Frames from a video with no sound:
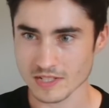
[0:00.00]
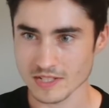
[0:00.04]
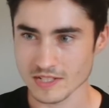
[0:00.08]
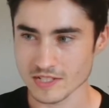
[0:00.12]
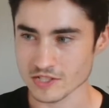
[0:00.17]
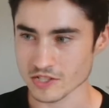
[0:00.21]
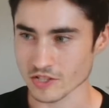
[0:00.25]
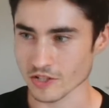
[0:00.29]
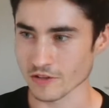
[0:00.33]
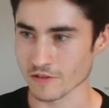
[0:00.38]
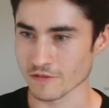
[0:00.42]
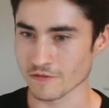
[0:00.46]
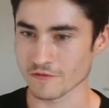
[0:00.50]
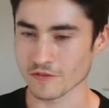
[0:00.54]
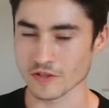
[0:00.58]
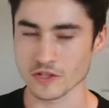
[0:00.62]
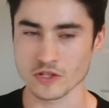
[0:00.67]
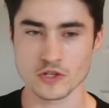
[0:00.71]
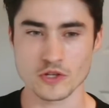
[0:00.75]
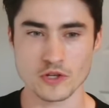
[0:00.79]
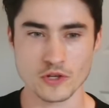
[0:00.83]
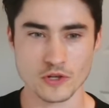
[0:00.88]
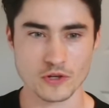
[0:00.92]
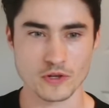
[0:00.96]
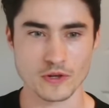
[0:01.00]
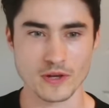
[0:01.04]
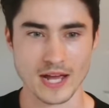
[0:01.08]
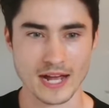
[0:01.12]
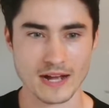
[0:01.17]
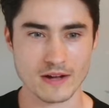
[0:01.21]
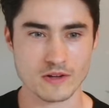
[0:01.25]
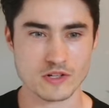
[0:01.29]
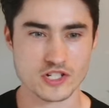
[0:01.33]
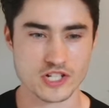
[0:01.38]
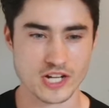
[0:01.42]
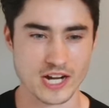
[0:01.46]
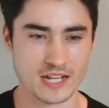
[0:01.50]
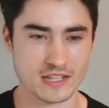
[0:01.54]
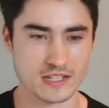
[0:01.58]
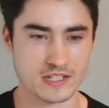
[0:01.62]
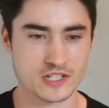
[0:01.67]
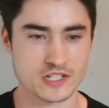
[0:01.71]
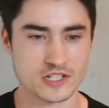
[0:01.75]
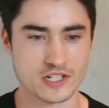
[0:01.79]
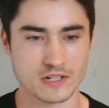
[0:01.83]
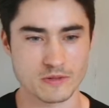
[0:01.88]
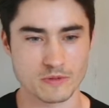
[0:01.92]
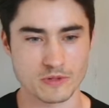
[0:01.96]
So for you, how
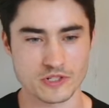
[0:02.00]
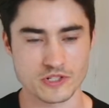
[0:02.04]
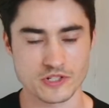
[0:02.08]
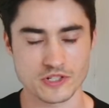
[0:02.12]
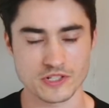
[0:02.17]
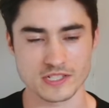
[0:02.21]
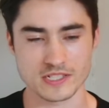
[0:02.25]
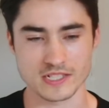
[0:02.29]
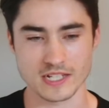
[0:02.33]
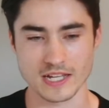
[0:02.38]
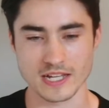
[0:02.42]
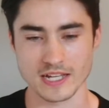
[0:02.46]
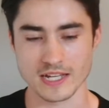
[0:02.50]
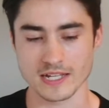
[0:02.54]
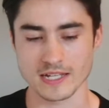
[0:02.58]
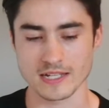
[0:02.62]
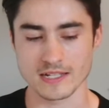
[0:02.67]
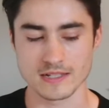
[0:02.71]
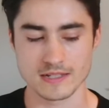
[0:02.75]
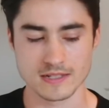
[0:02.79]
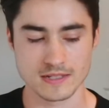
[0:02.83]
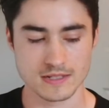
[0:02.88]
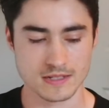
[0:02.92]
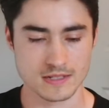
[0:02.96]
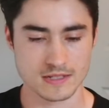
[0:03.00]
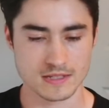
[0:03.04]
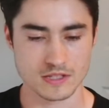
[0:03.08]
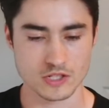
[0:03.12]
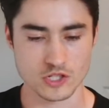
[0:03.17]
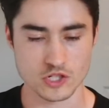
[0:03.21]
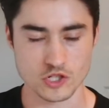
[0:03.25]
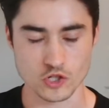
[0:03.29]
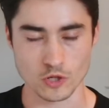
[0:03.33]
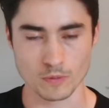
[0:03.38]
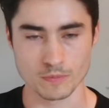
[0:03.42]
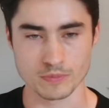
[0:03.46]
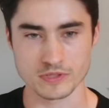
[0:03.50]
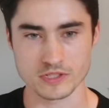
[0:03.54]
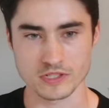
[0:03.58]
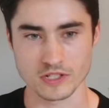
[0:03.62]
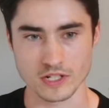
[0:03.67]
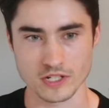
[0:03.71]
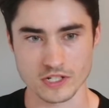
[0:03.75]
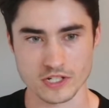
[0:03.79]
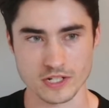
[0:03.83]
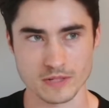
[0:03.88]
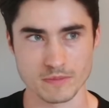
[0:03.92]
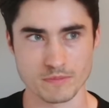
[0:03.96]
challenging would you say the job
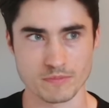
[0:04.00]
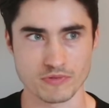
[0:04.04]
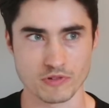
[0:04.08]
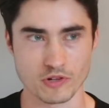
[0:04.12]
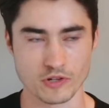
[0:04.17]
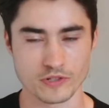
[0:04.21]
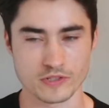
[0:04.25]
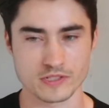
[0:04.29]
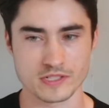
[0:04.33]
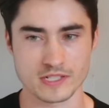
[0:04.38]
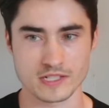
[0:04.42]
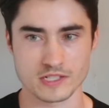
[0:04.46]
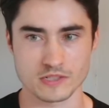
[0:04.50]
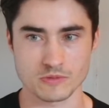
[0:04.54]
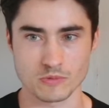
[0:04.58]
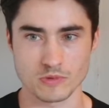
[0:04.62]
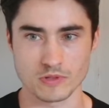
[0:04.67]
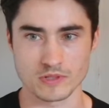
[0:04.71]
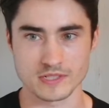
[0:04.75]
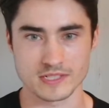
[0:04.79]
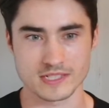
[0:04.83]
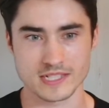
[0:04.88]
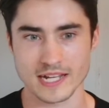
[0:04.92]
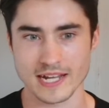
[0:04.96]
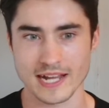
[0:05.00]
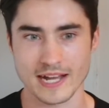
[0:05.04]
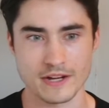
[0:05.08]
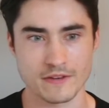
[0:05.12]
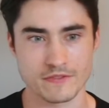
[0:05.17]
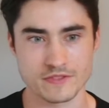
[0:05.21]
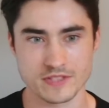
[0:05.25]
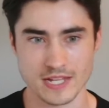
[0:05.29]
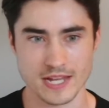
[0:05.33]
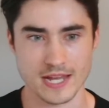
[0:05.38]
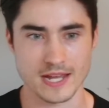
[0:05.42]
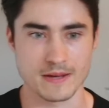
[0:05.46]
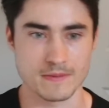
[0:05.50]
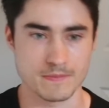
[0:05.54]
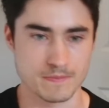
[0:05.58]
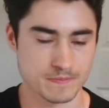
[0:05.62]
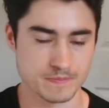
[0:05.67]
searching process was, say out of 10?